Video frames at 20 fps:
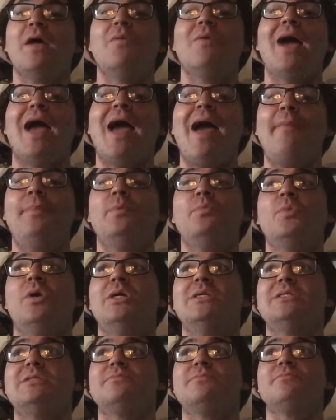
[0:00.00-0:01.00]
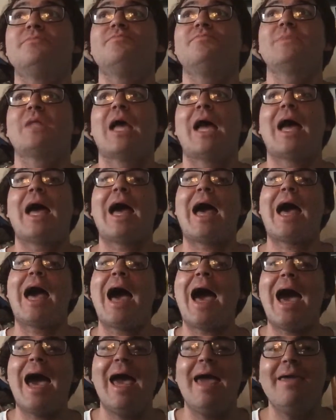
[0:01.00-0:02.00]
What happened was,
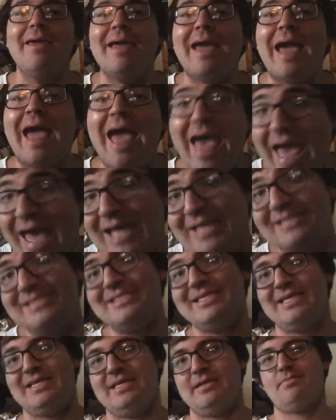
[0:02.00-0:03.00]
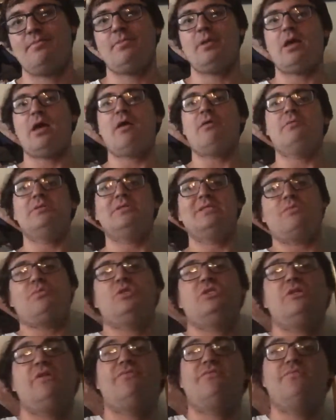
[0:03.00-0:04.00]
I asked him, I was like,
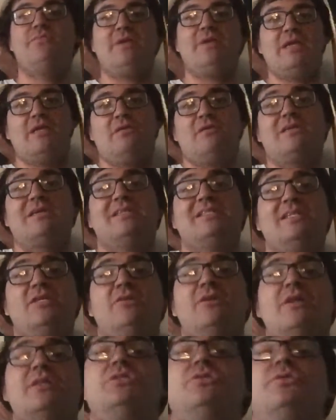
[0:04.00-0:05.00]
would you ever be considered a